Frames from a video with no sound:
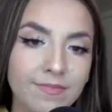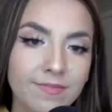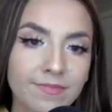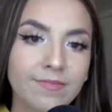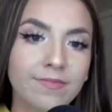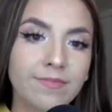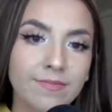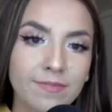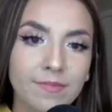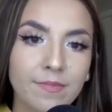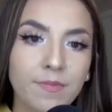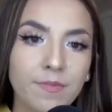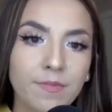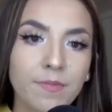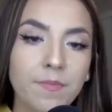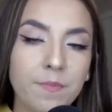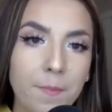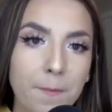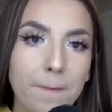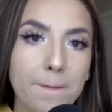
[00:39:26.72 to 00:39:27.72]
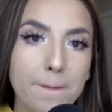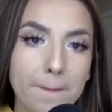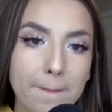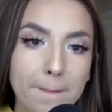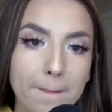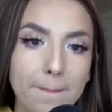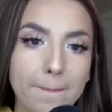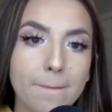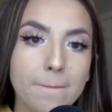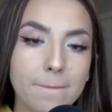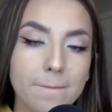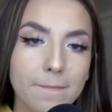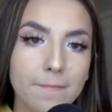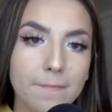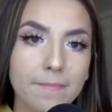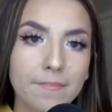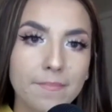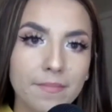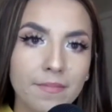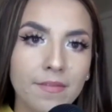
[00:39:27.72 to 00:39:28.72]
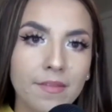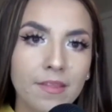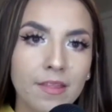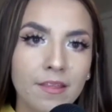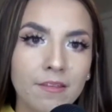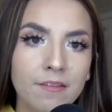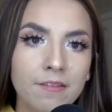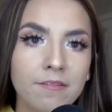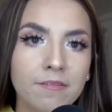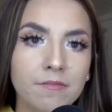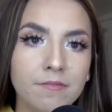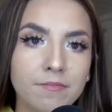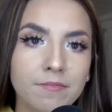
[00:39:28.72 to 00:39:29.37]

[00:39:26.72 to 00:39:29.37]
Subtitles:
And I feel like